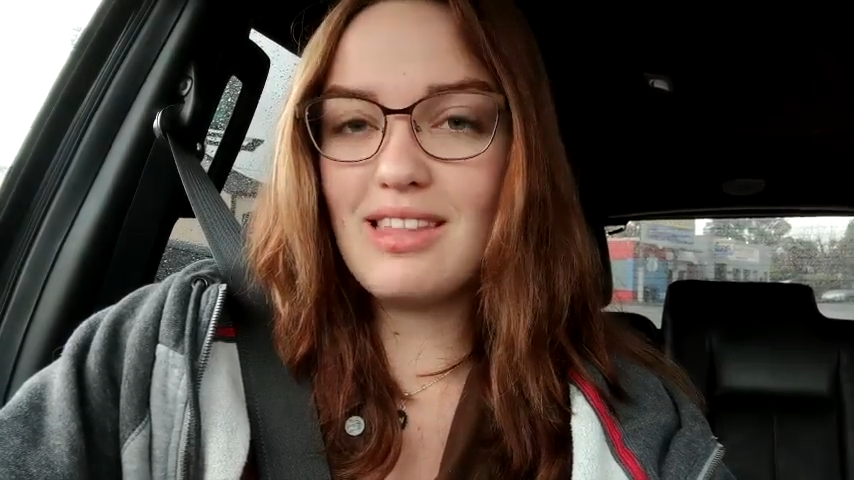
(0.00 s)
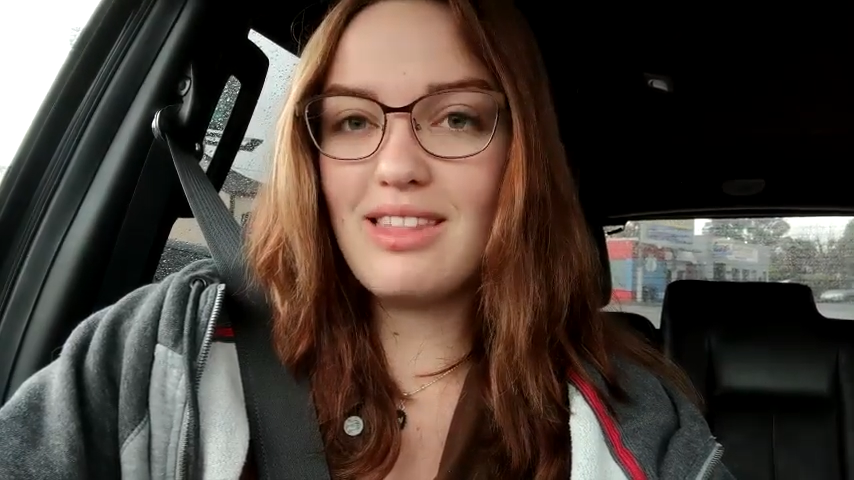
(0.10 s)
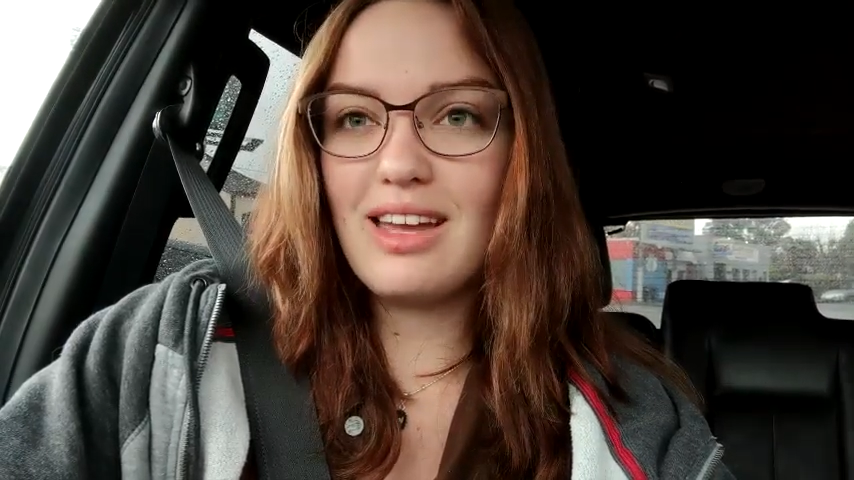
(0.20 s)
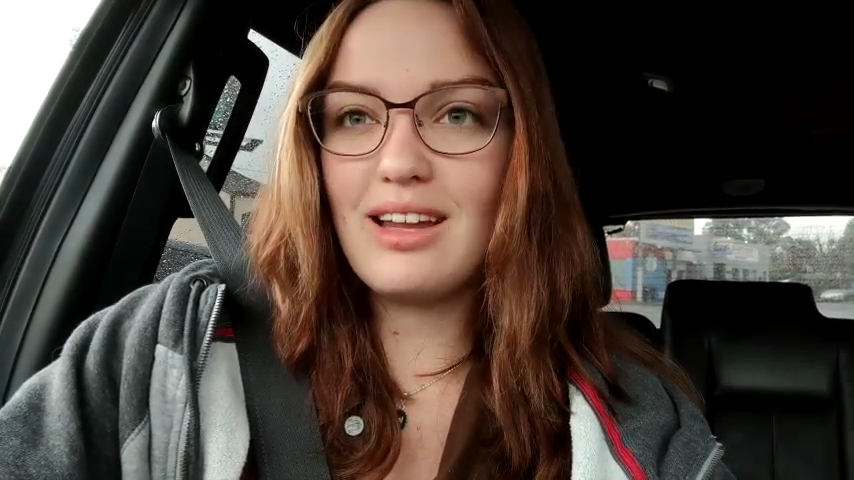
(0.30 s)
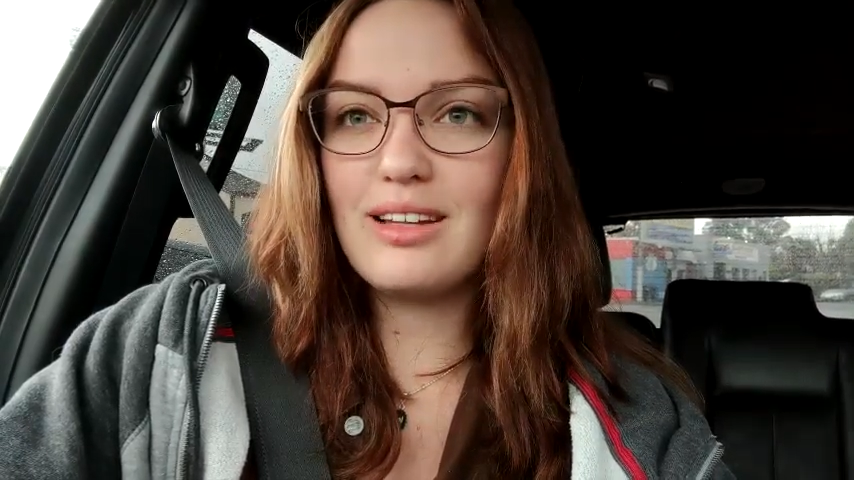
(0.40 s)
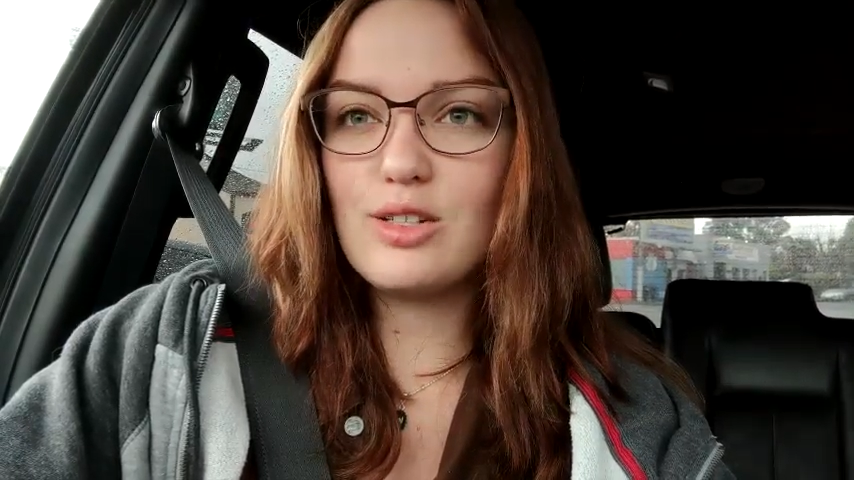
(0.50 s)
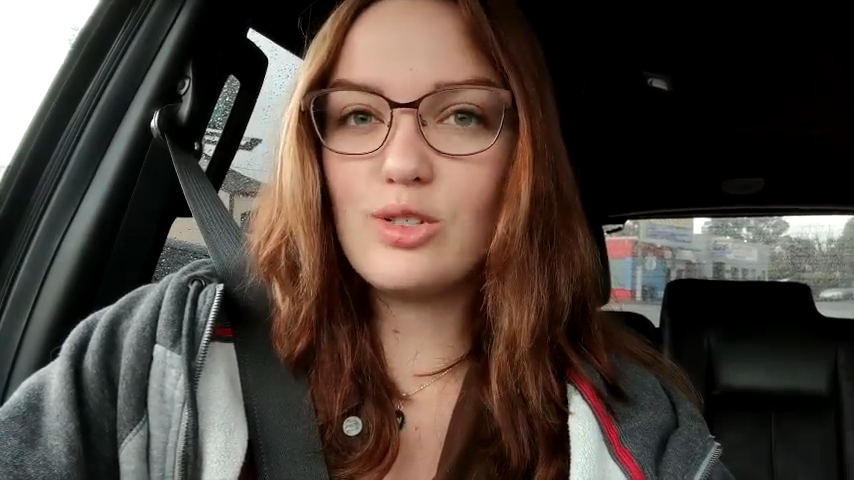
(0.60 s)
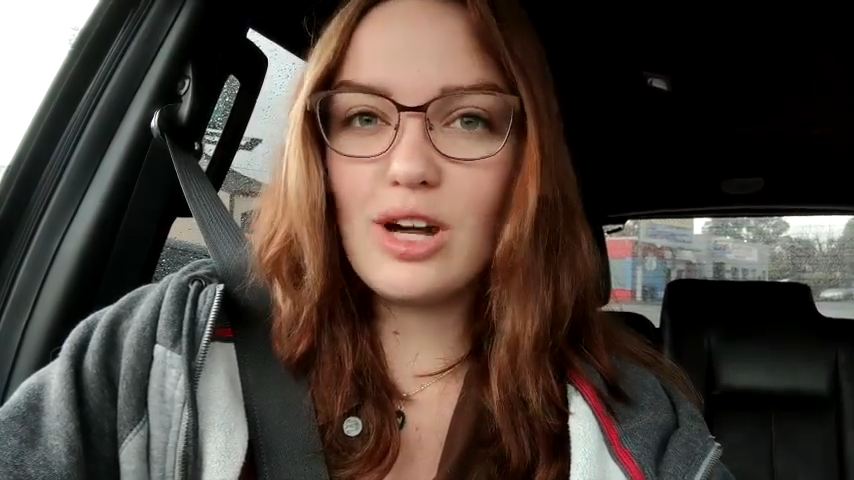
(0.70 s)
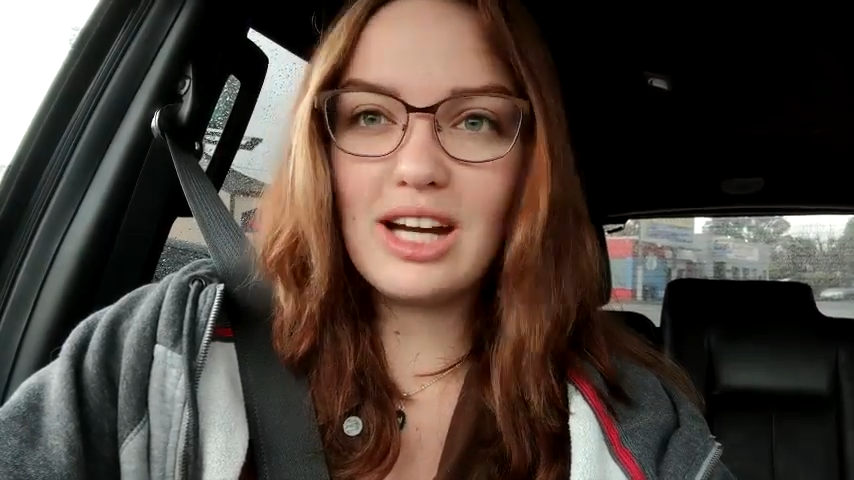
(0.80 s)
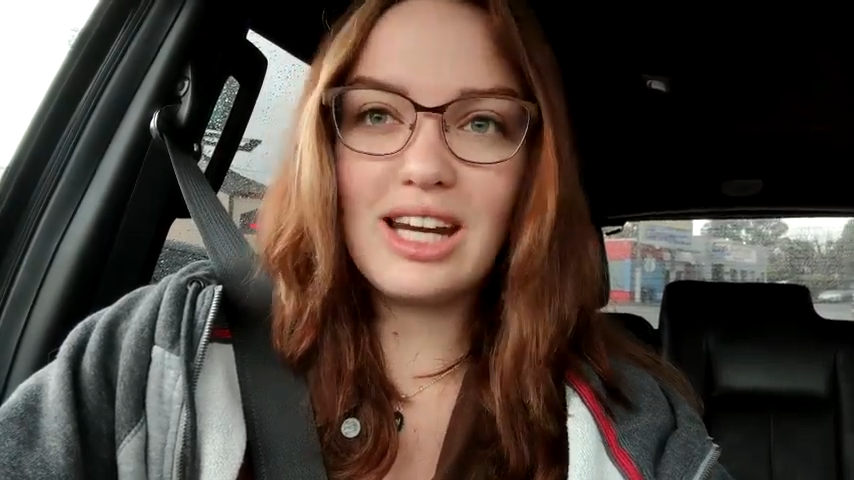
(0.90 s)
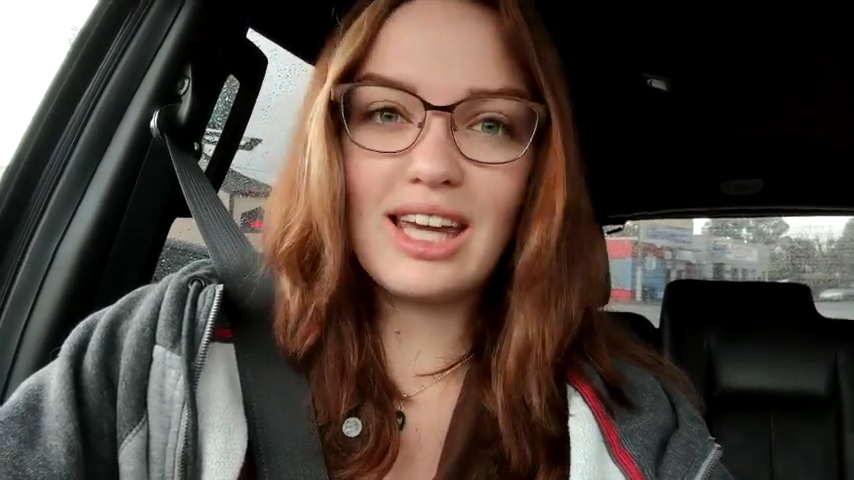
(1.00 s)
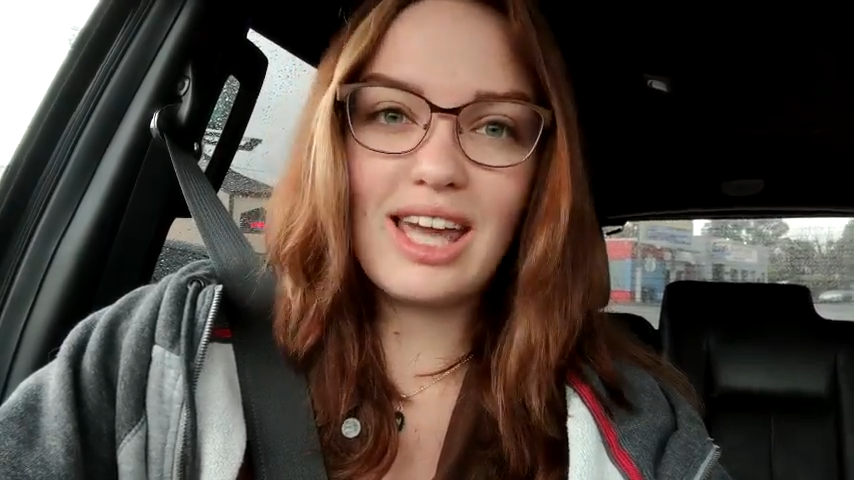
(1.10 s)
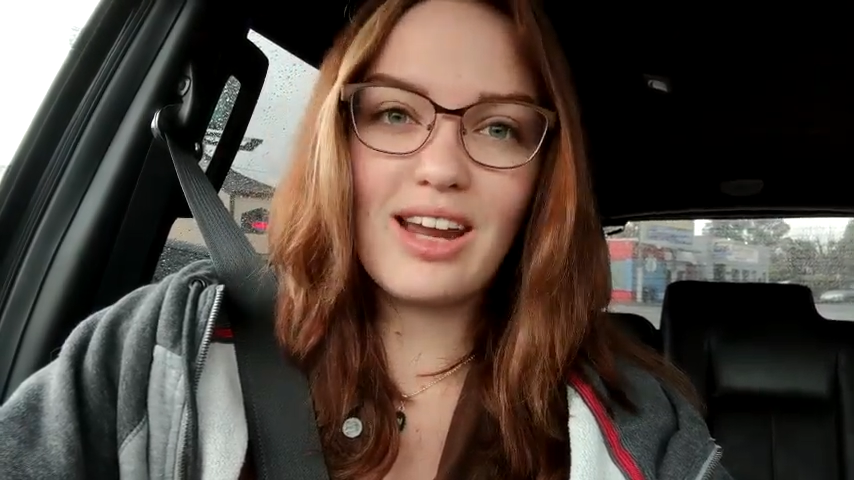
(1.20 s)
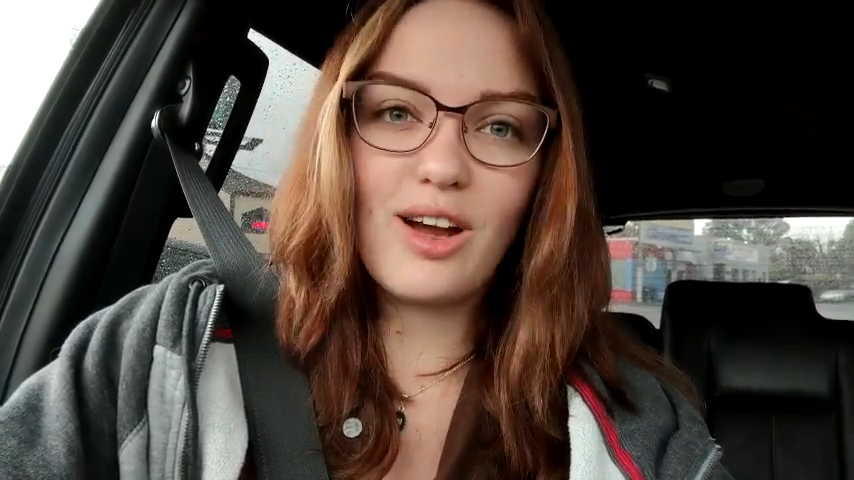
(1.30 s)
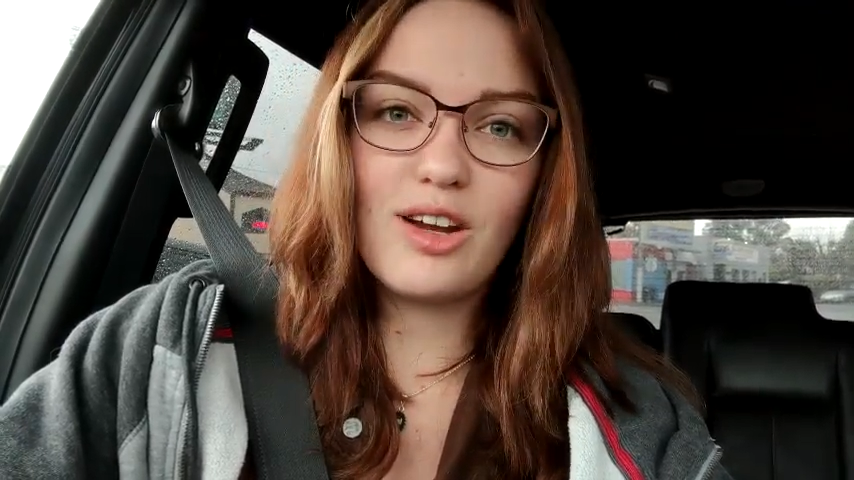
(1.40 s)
and then started again